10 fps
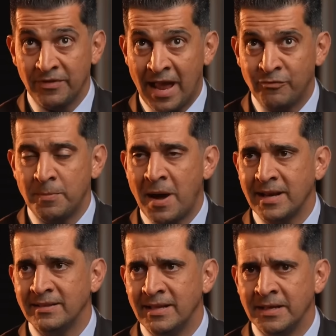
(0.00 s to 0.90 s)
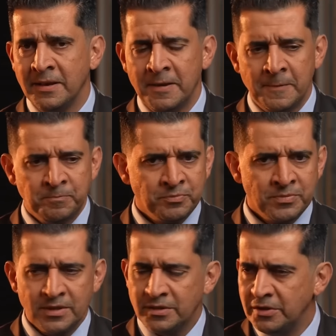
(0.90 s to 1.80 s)
if everybody did,
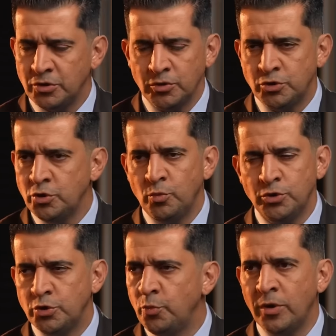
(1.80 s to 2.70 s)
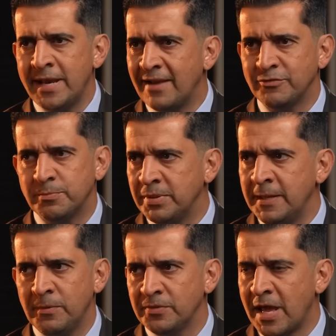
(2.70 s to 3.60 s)
you, you, you wouldn't have the
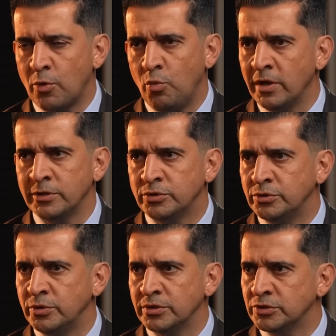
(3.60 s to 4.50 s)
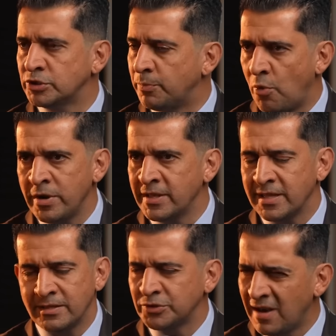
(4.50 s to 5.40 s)
people that are willing to do the supporting.
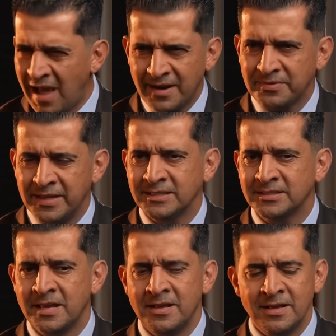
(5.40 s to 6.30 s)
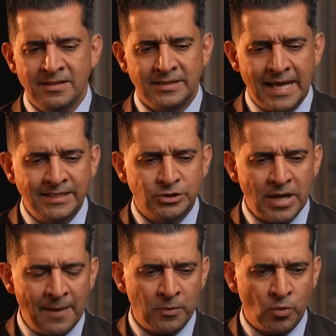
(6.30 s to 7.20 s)
There's a lot of things mm-hmm. that needs to
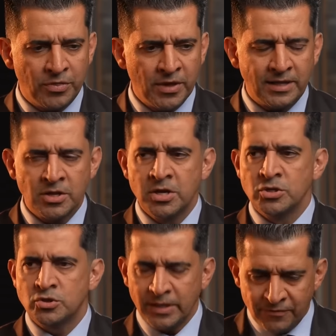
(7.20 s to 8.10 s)
happen within it. So